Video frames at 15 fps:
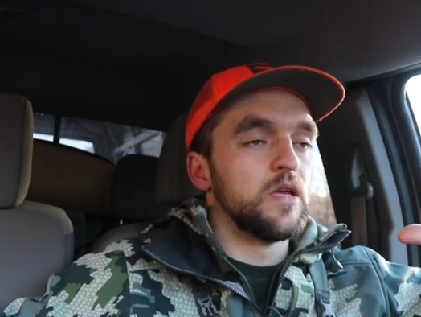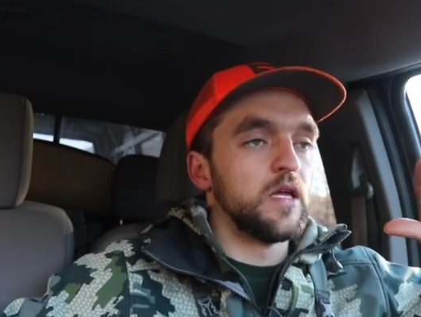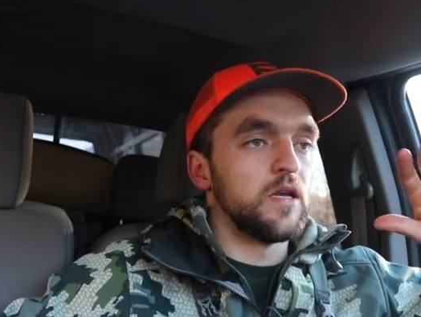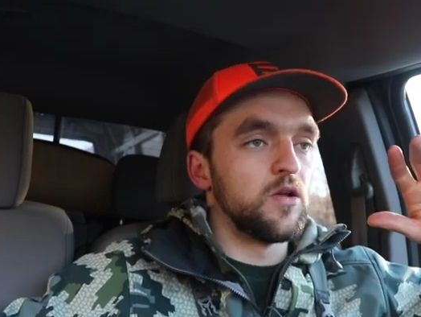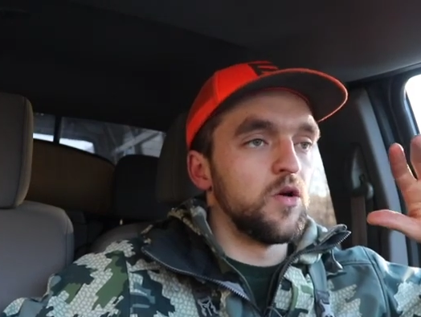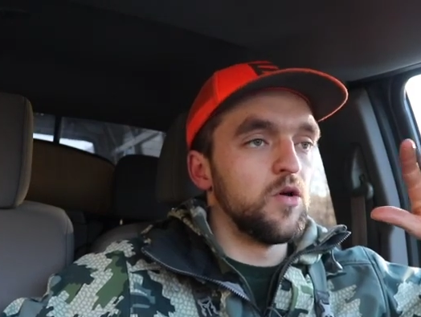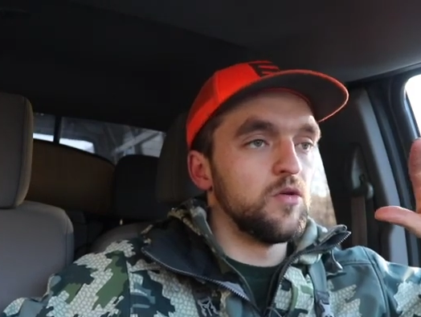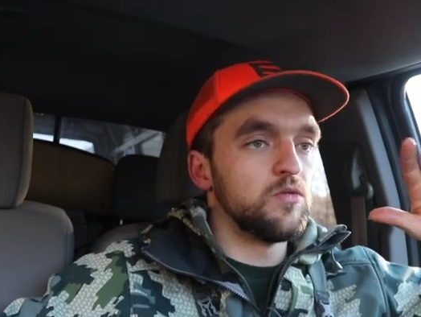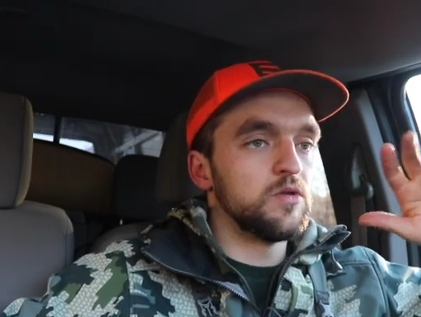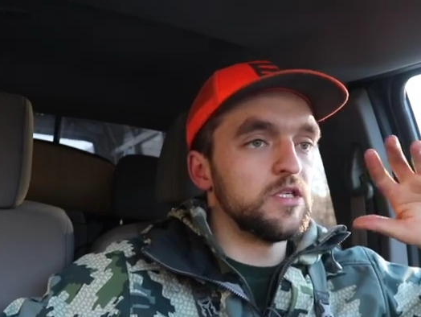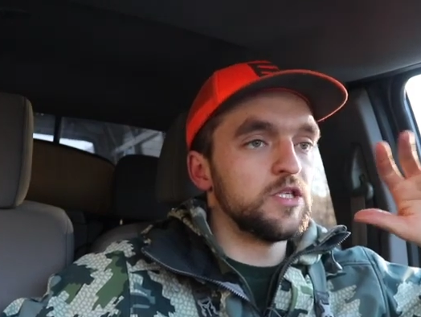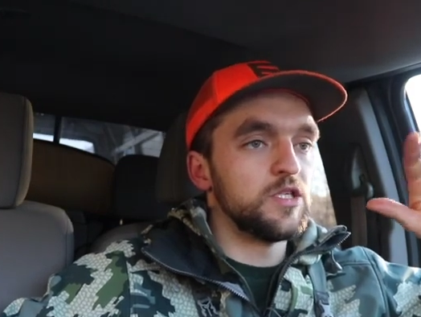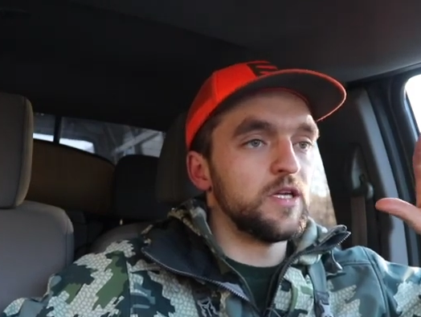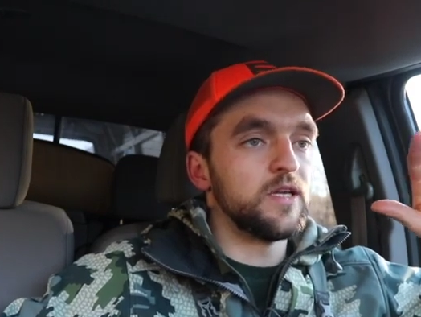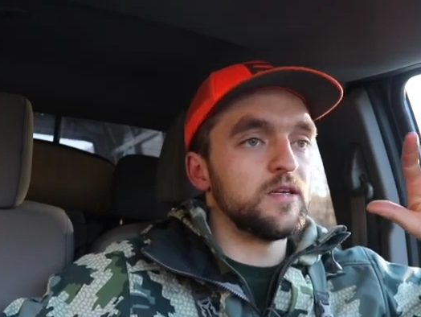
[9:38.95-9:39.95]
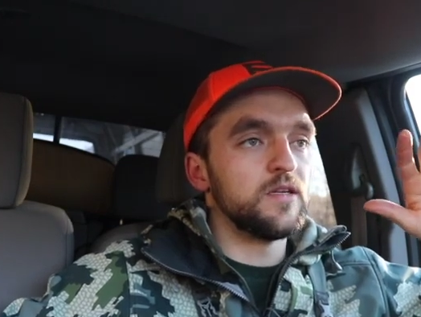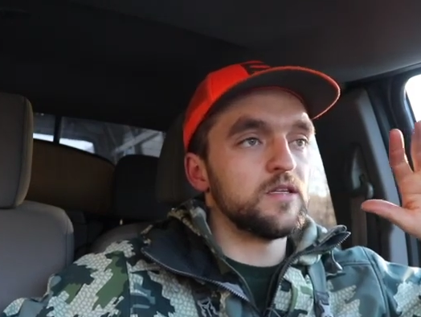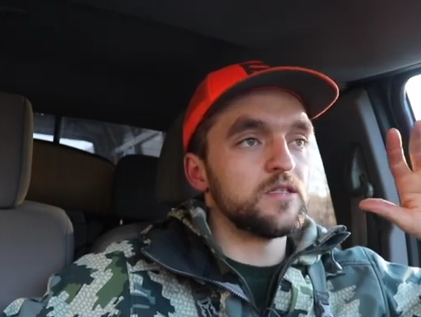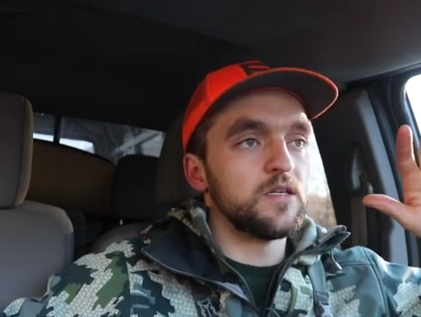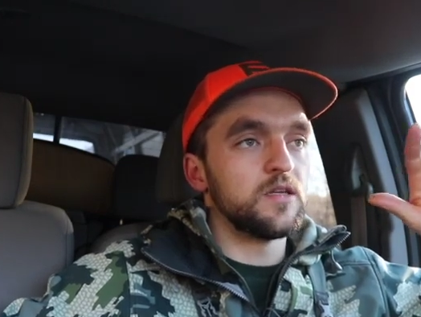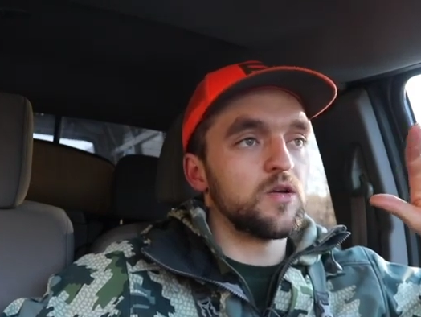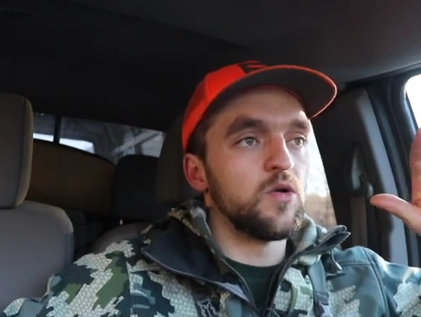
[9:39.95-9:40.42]
And holy shit,
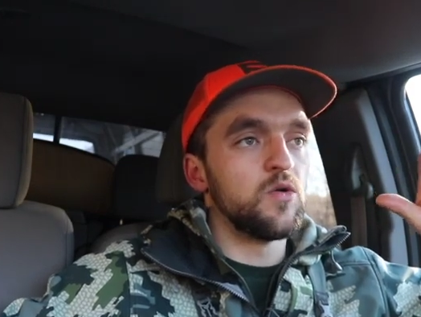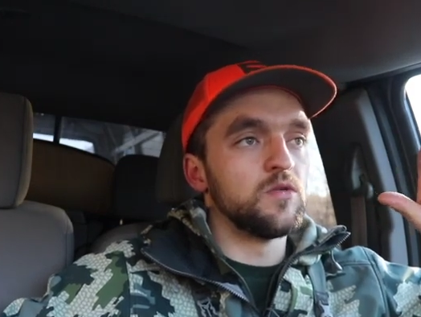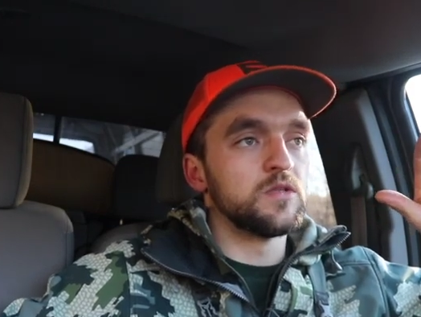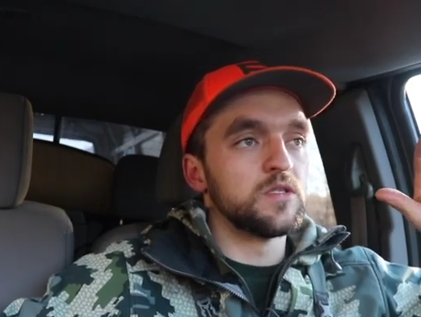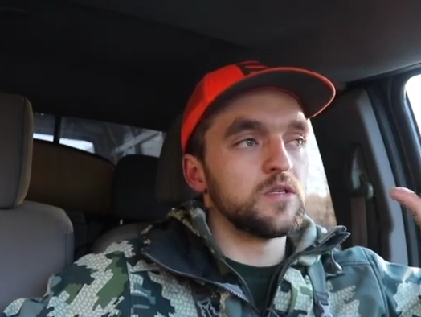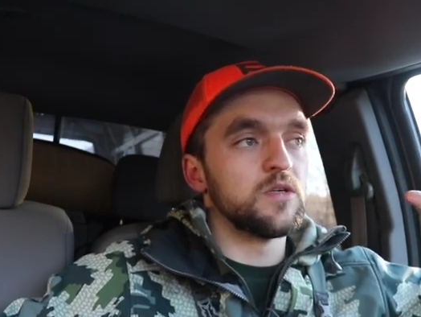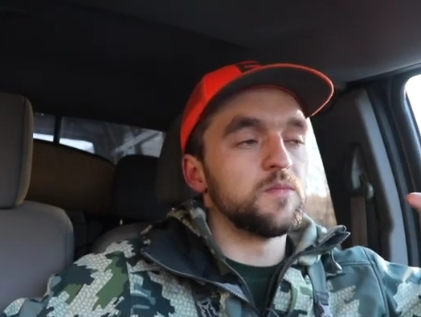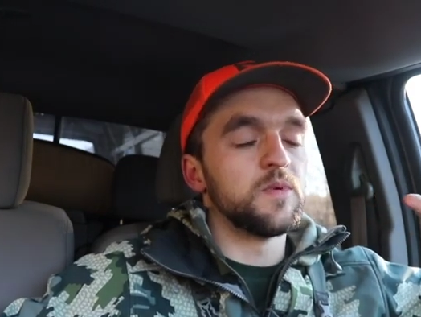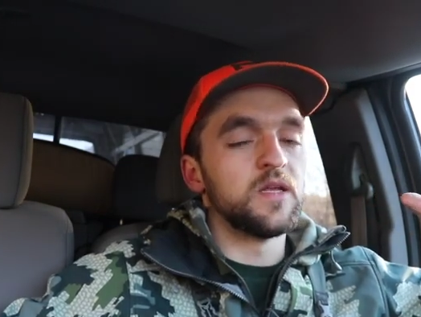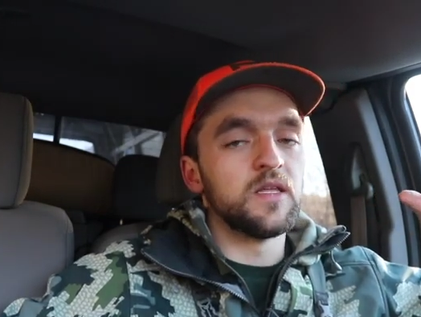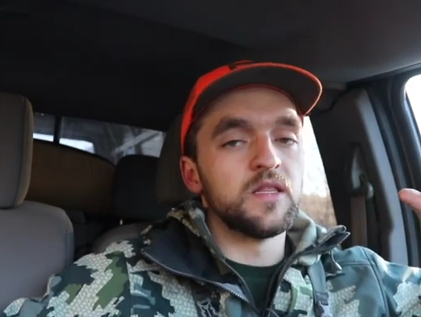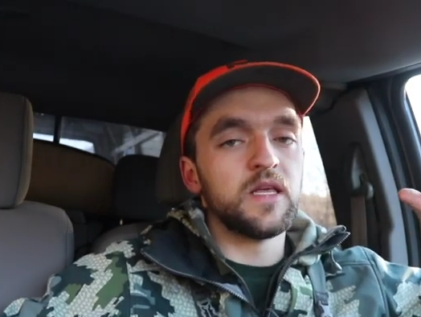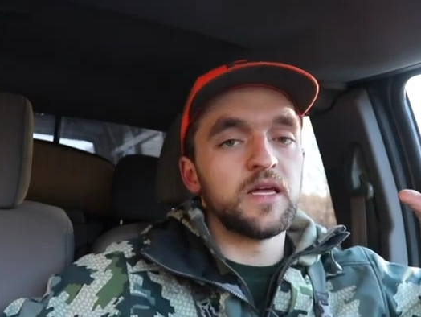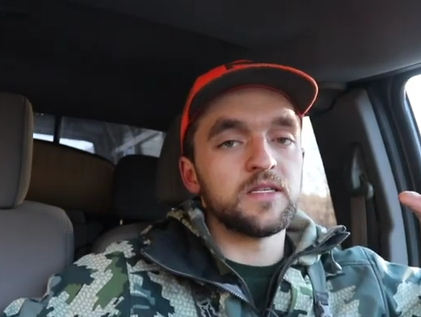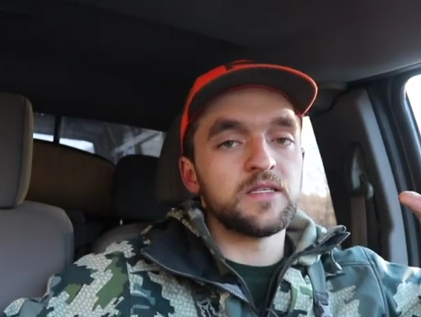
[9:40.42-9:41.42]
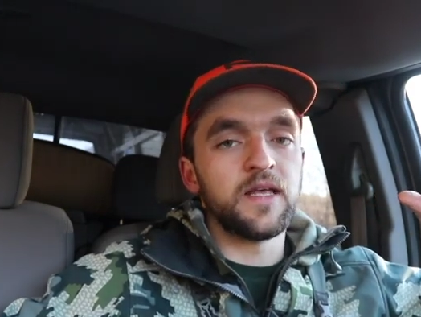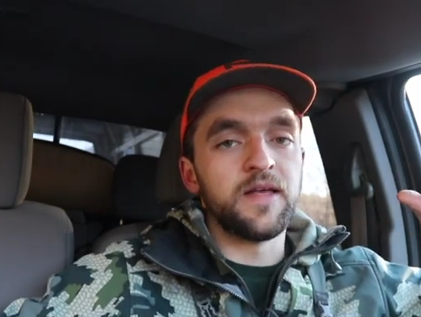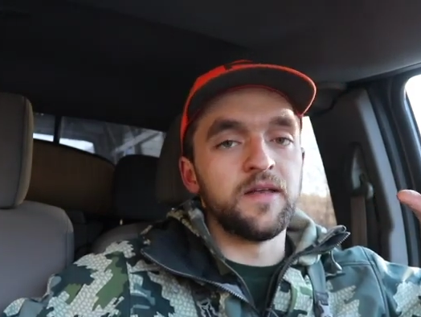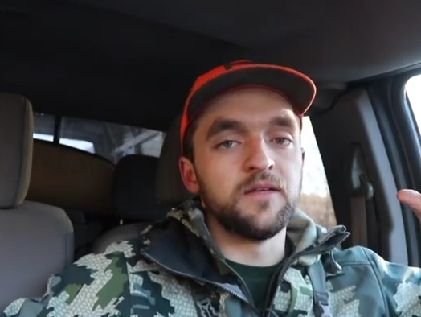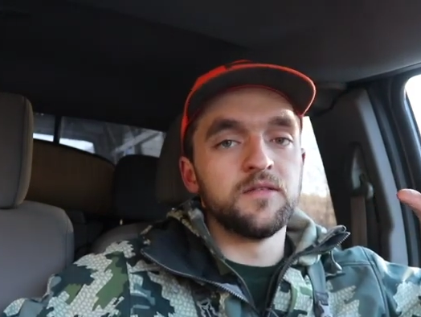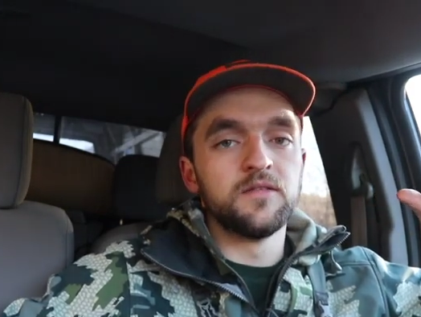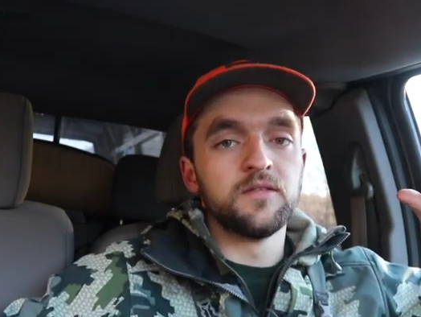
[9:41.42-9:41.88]
is it cold sleeping in that tent.